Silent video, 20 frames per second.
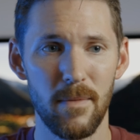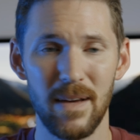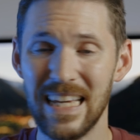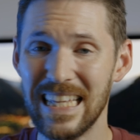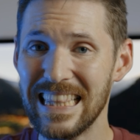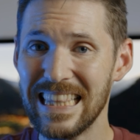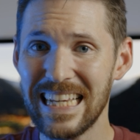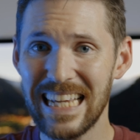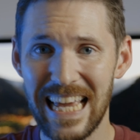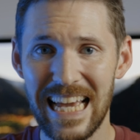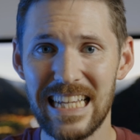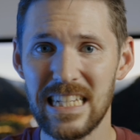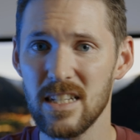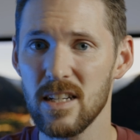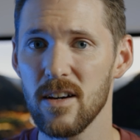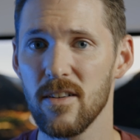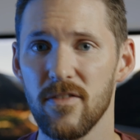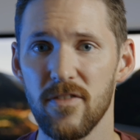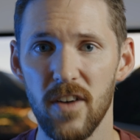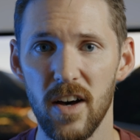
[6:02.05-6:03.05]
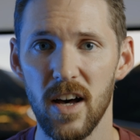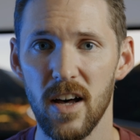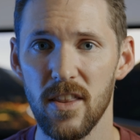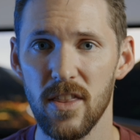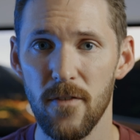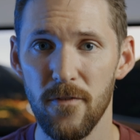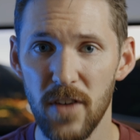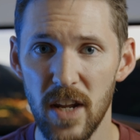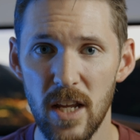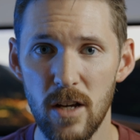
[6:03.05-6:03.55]
In the case of
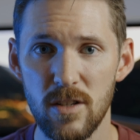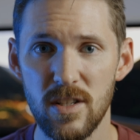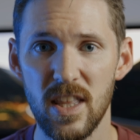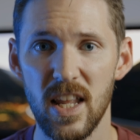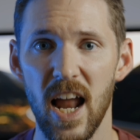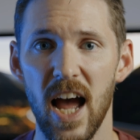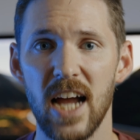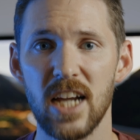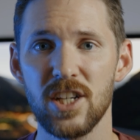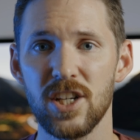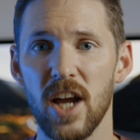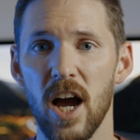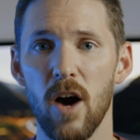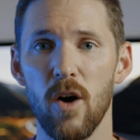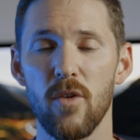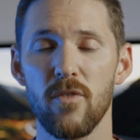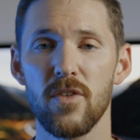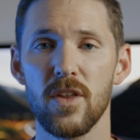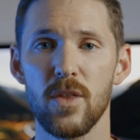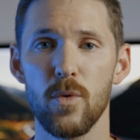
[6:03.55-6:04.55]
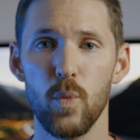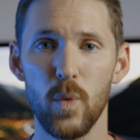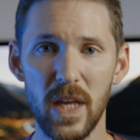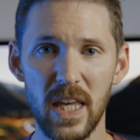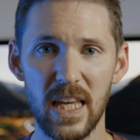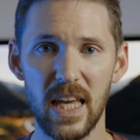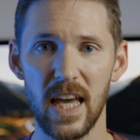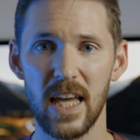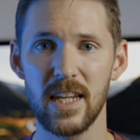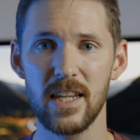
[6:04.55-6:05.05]
the videos that I shot over the
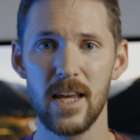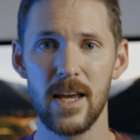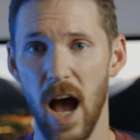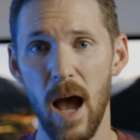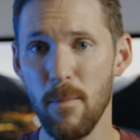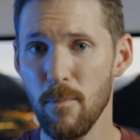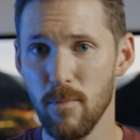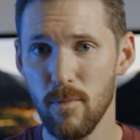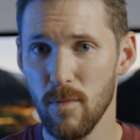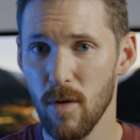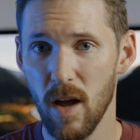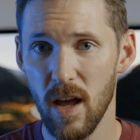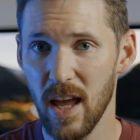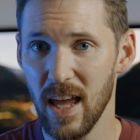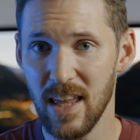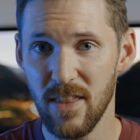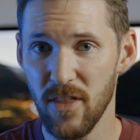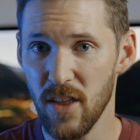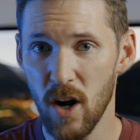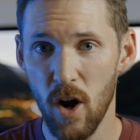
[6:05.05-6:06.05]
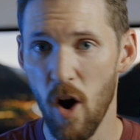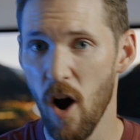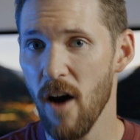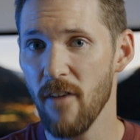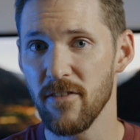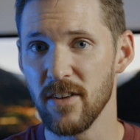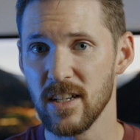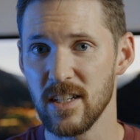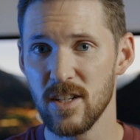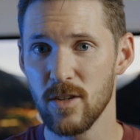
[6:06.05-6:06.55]
weekend, I'm in their
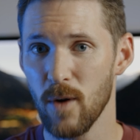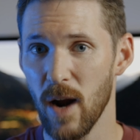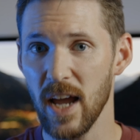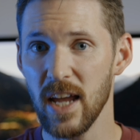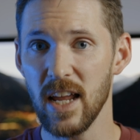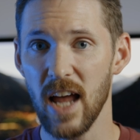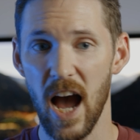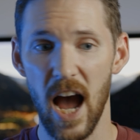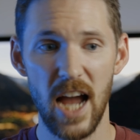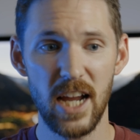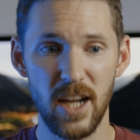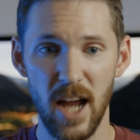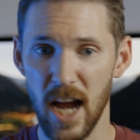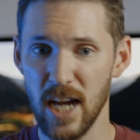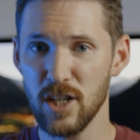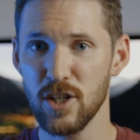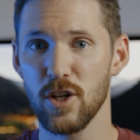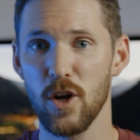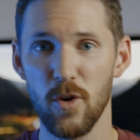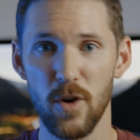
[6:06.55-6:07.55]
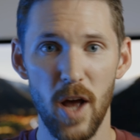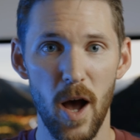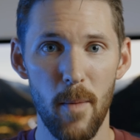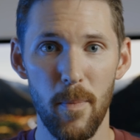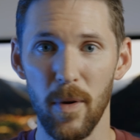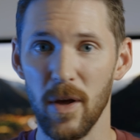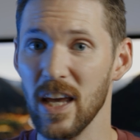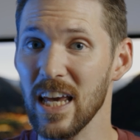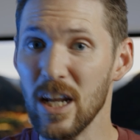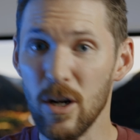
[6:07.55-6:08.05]
office, right? I showed
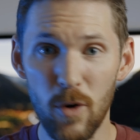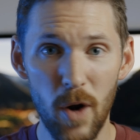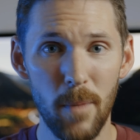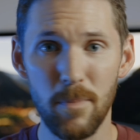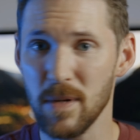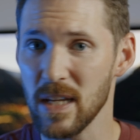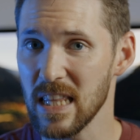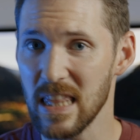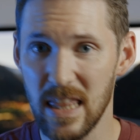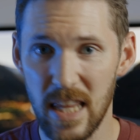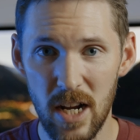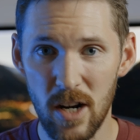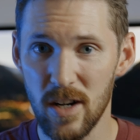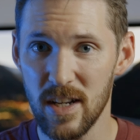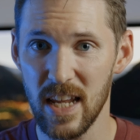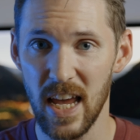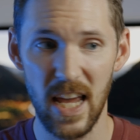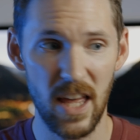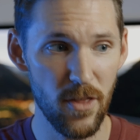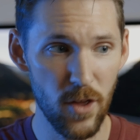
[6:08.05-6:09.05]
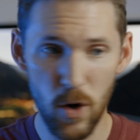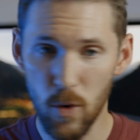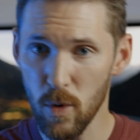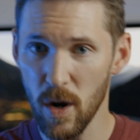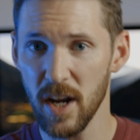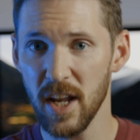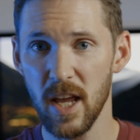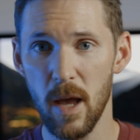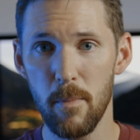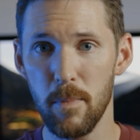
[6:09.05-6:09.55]
up interrupting their day. They're
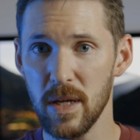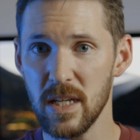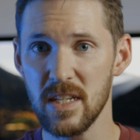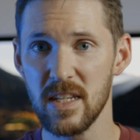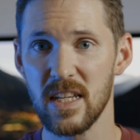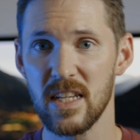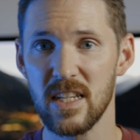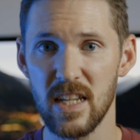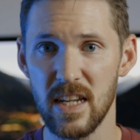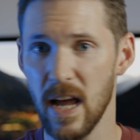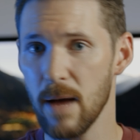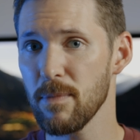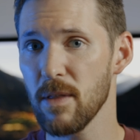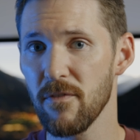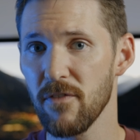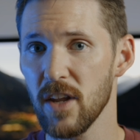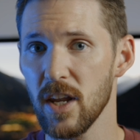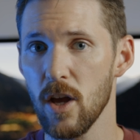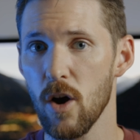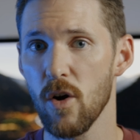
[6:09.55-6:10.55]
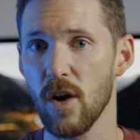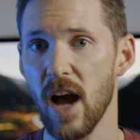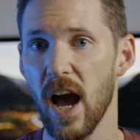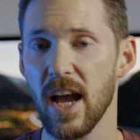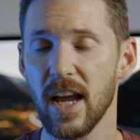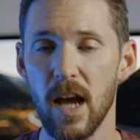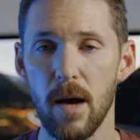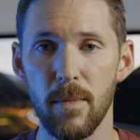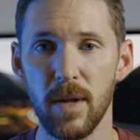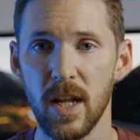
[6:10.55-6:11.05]
running a business and I'm the video
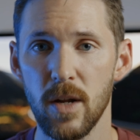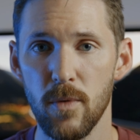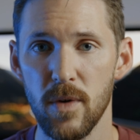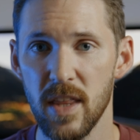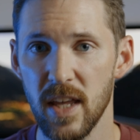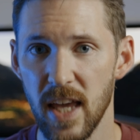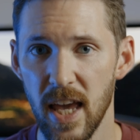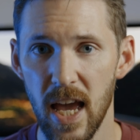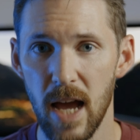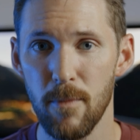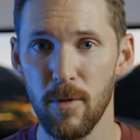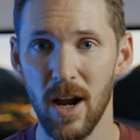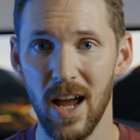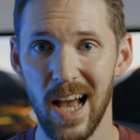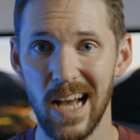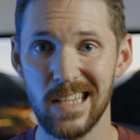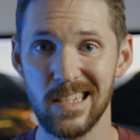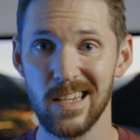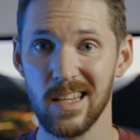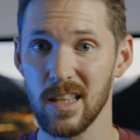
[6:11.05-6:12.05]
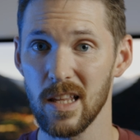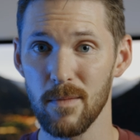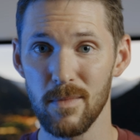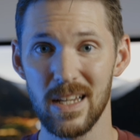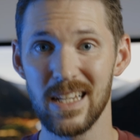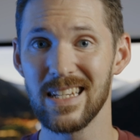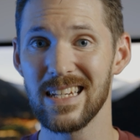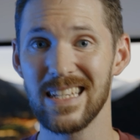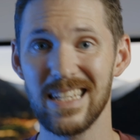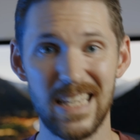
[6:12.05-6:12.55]
guy coming in with a camera asking them
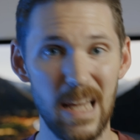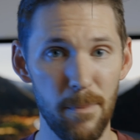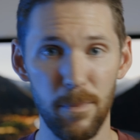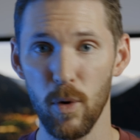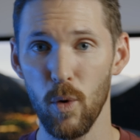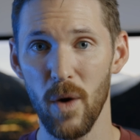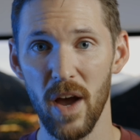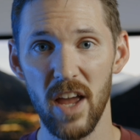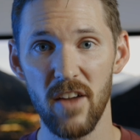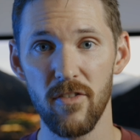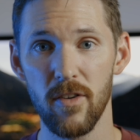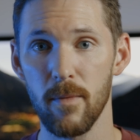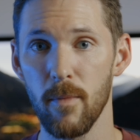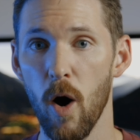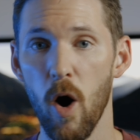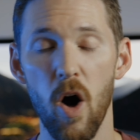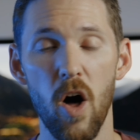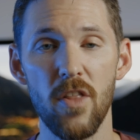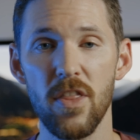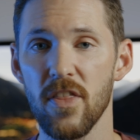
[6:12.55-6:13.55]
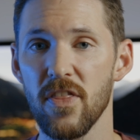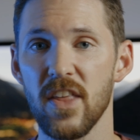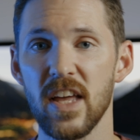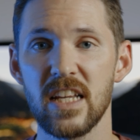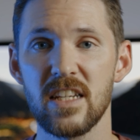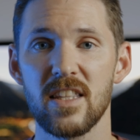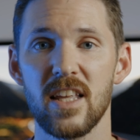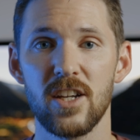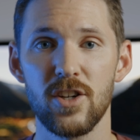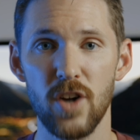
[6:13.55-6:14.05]
to step away from all the
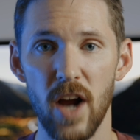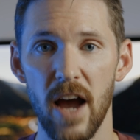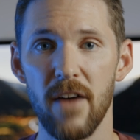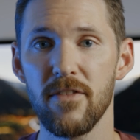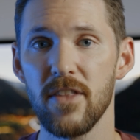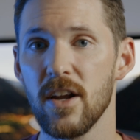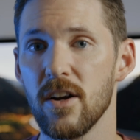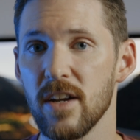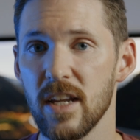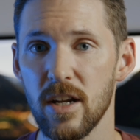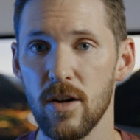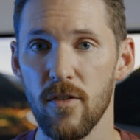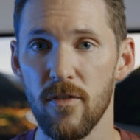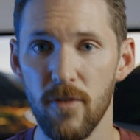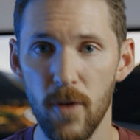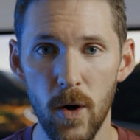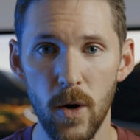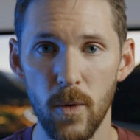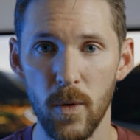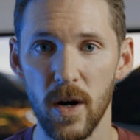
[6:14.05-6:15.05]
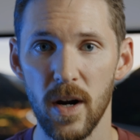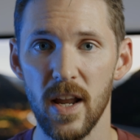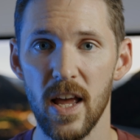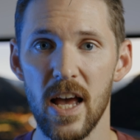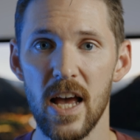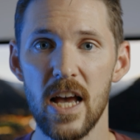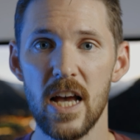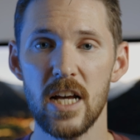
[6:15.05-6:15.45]
things that drive their needle forward.